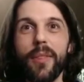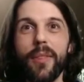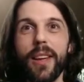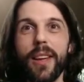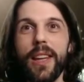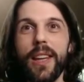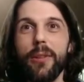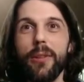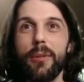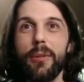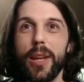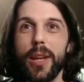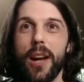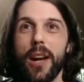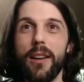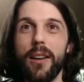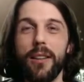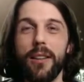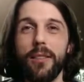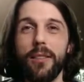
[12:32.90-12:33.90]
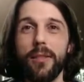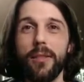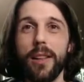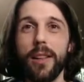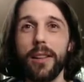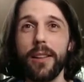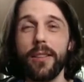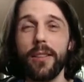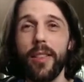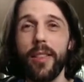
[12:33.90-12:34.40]
Here we are
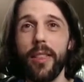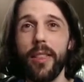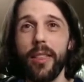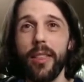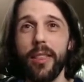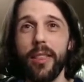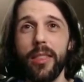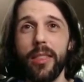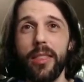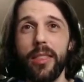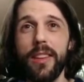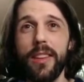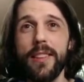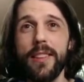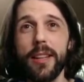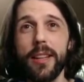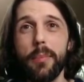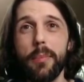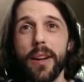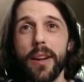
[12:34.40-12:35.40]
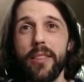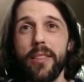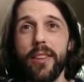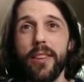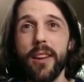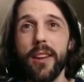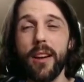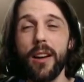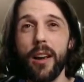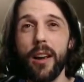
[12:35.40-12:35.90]
these little buttons
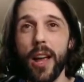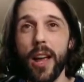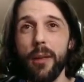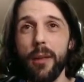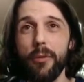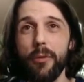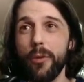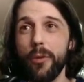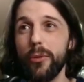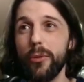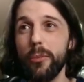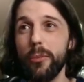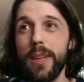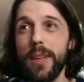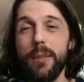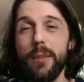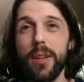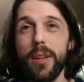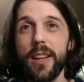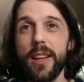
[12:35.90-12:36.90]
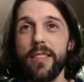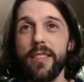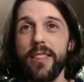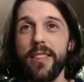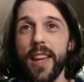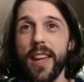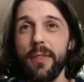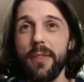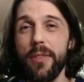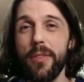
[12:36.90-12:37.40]
here are helpful to me. We can
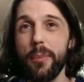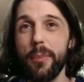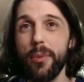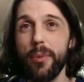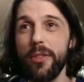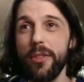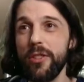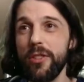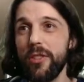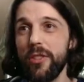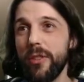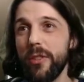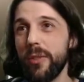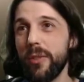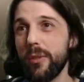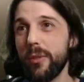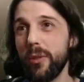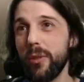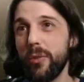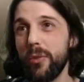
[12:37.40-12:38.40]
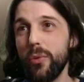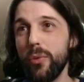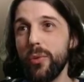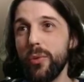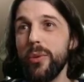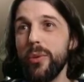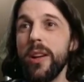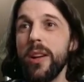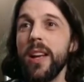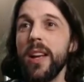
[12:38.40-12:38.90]
save the positions of our
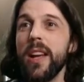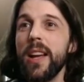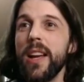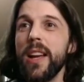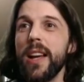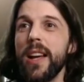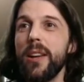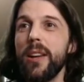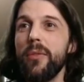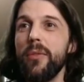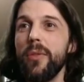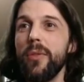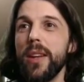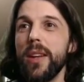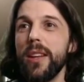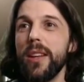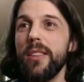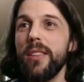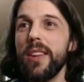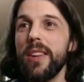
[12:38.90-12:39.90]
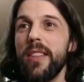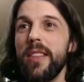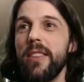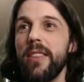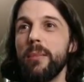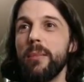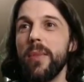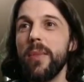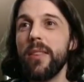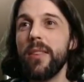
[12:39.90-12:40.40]
crew, and if we send
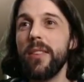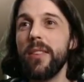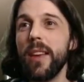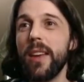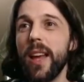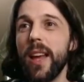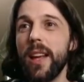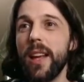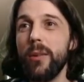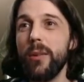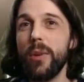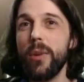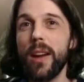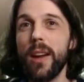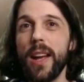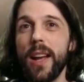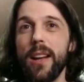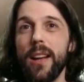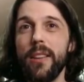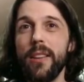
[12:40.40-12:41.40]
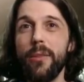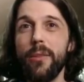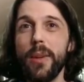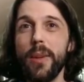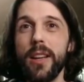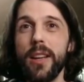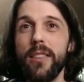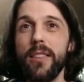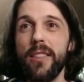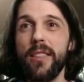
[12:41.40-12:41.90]
them anywhere else, we
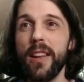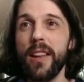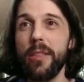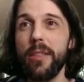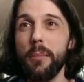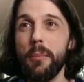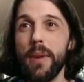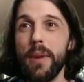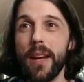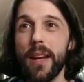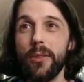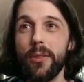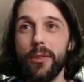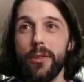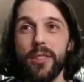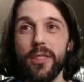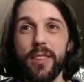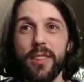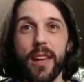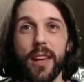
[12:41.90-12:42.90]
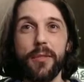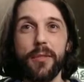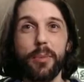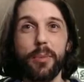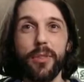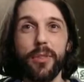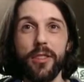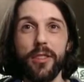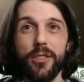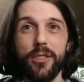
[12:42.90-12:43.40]
can send them back to the safe
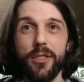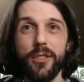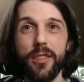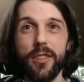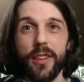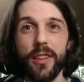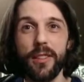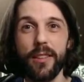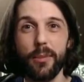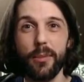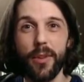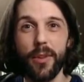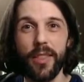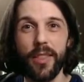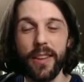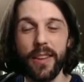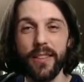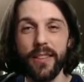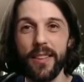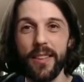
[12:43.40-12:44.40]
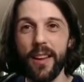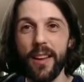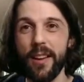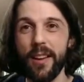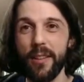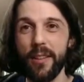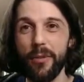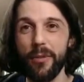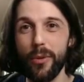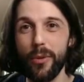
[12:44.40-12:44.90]
positions. That's what these
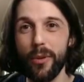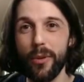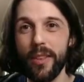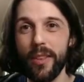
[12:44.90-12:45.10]
are for.